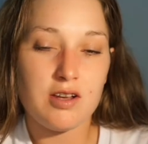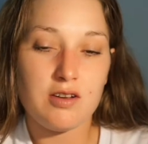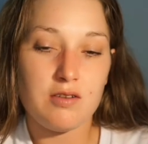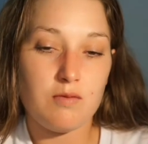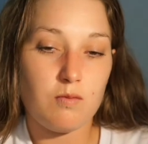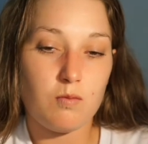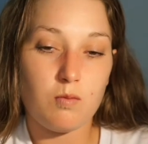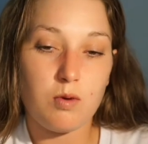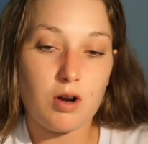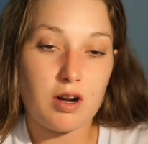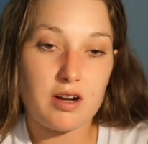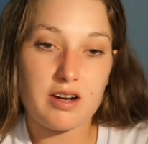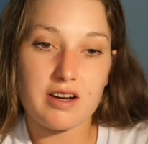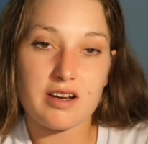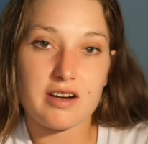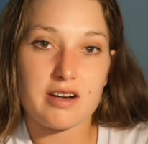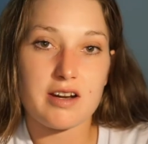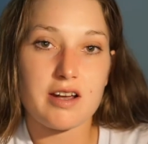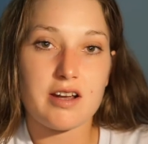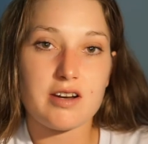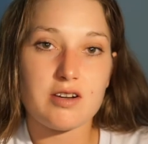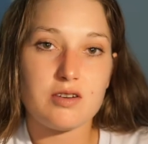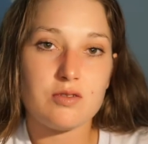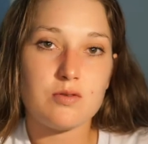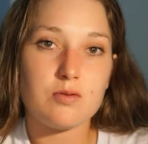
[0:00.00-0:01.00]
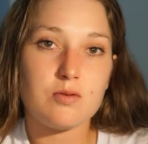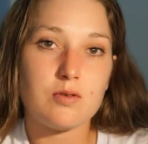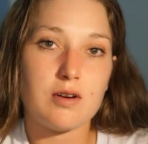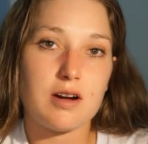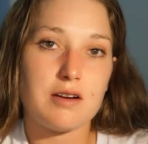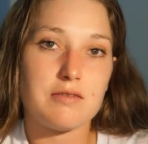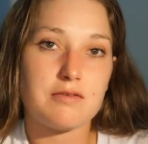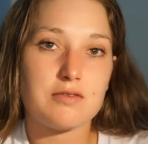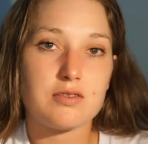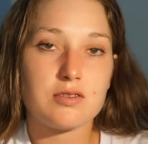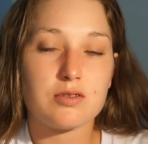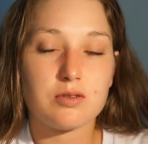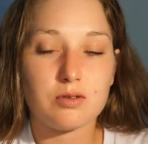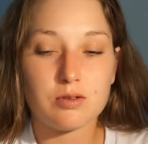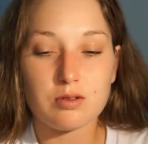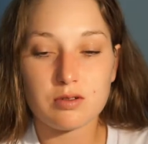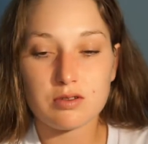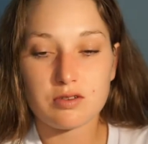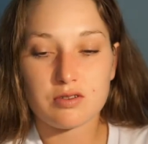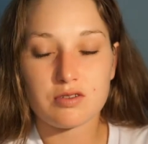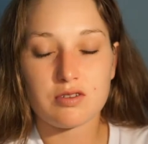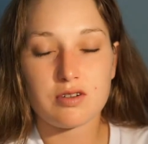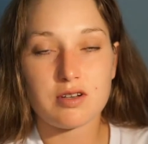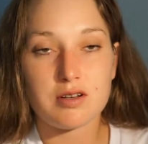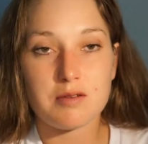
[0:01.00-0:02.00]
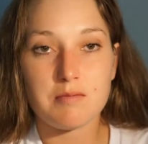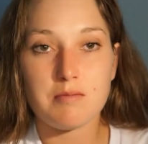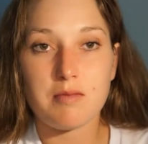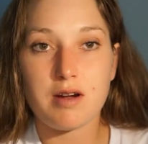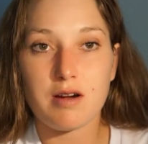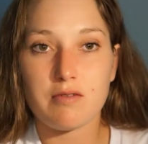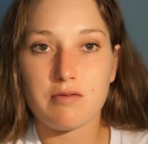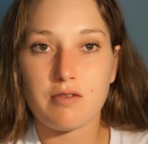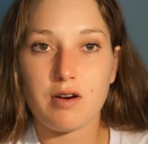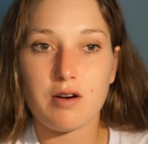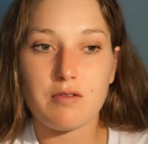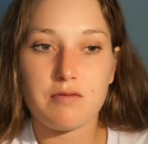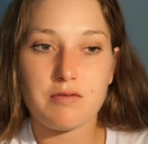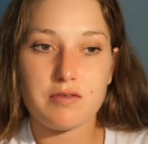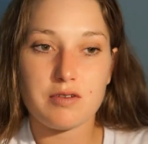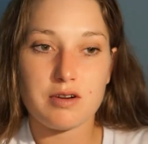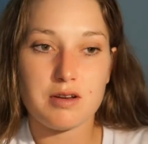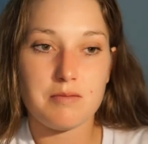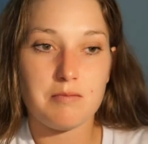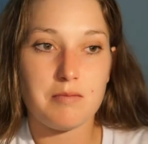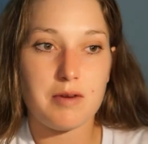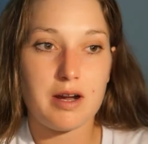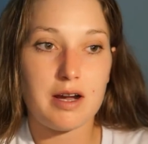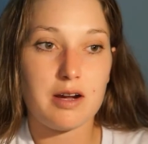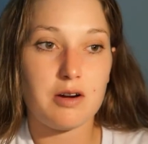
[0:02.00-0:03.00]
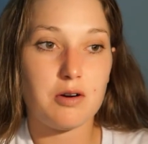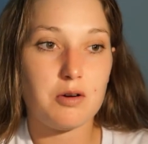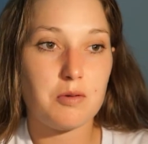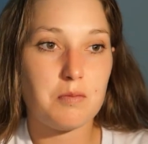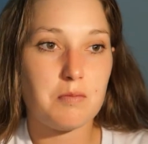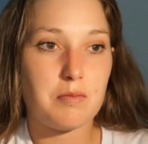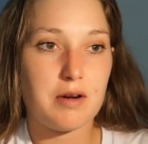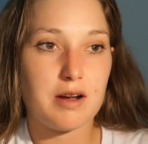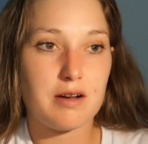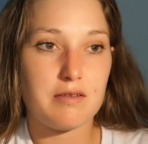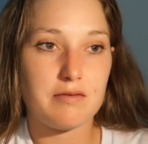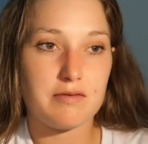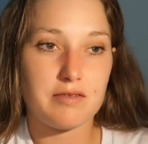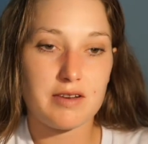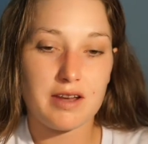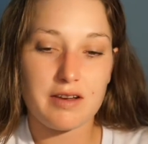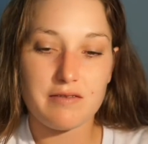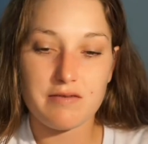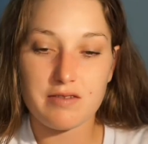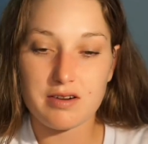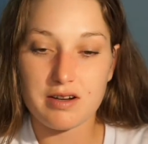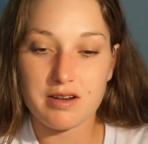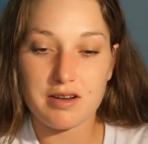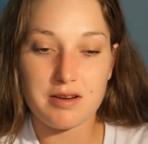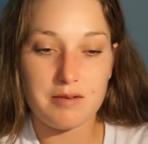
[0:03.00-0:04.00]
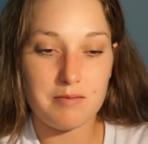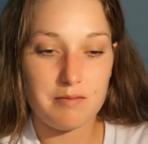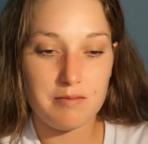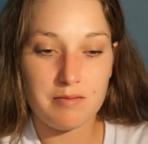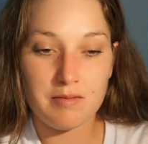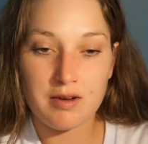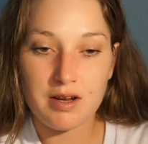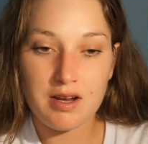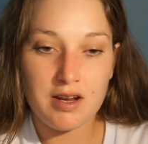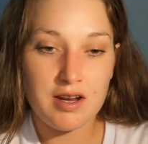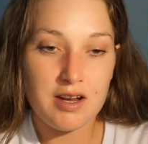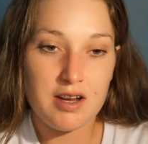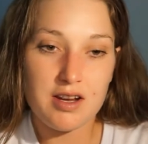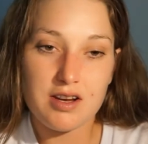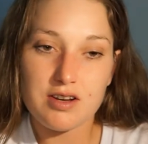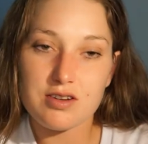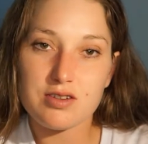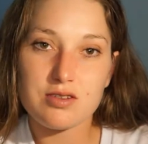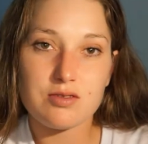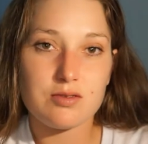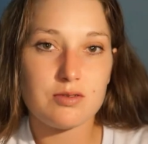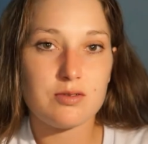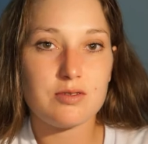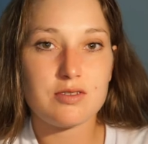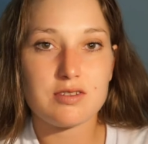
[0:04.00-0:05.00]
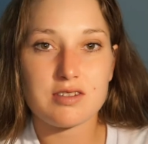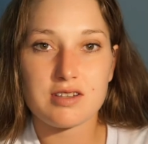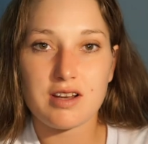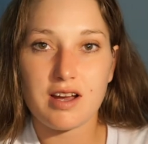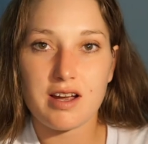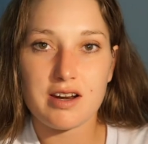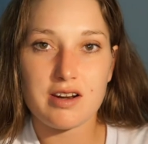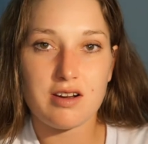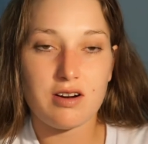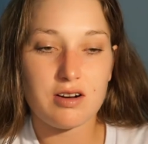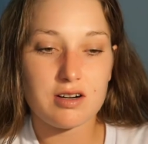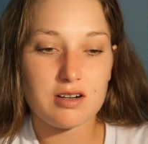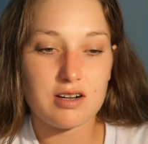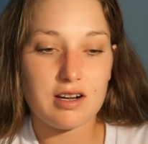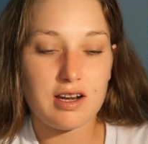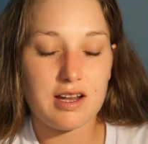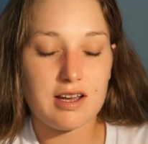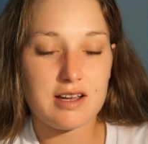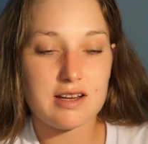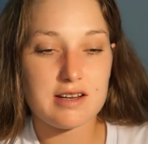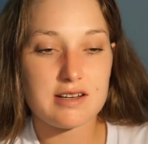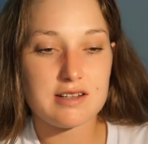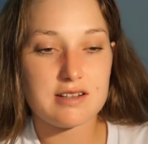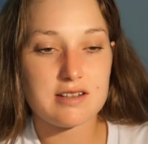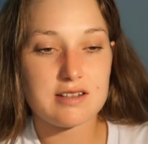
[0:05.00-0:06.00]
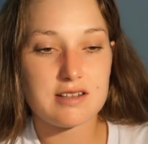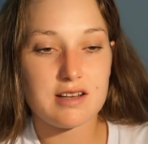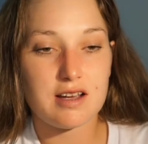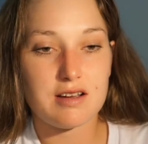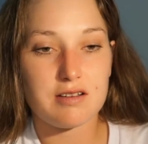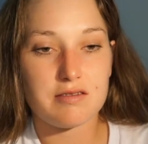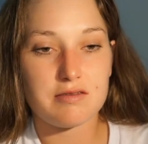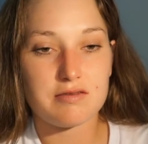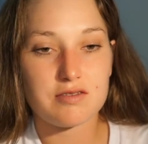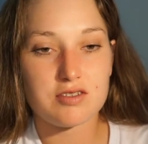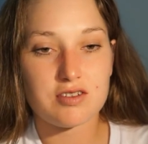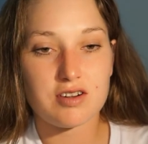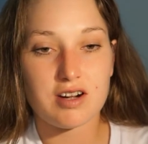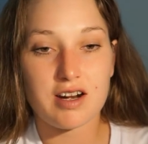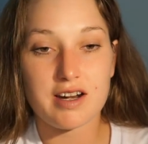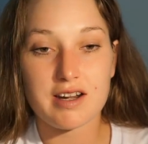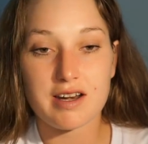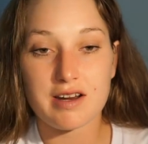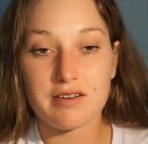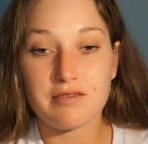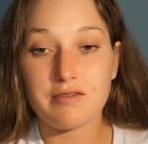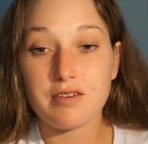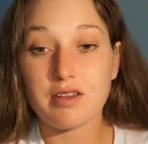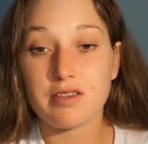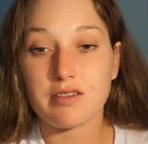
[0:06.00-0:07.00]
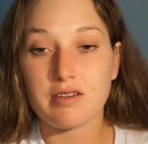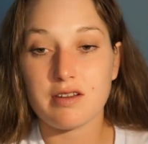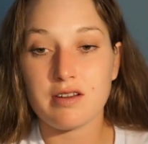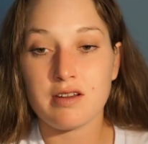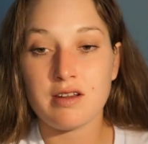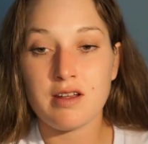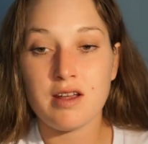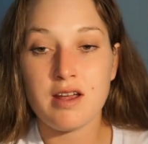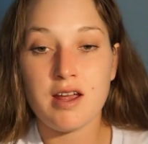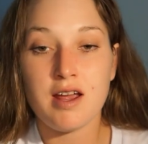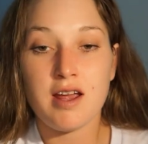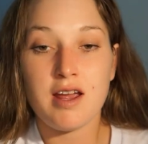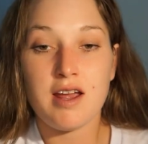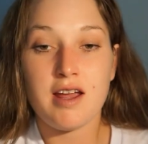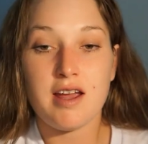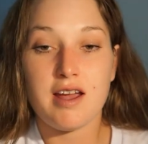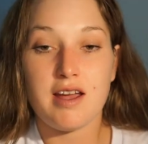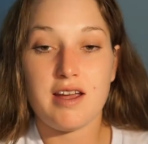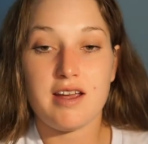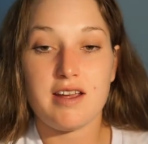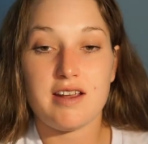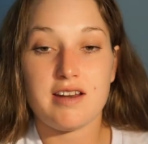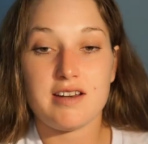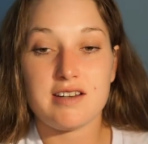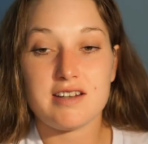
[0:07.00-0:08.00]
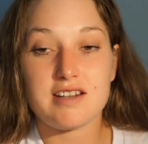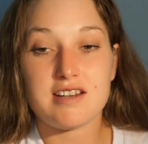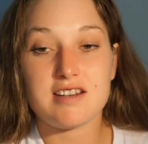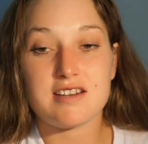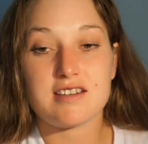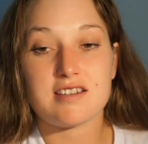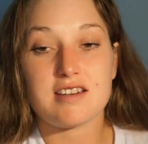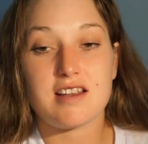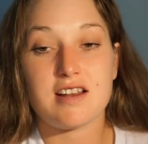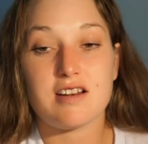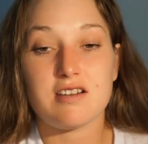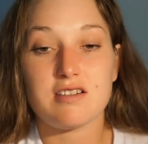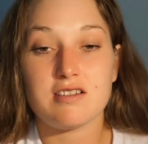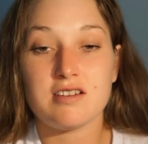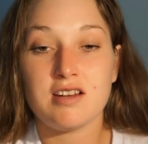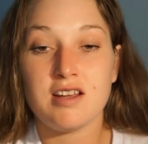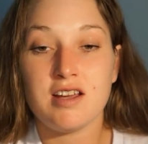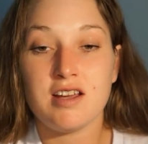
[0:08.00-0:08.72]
what can I do? I've talked to him, I've offered him my help, I've given him suicide hotlines, I've tried everything. And he said,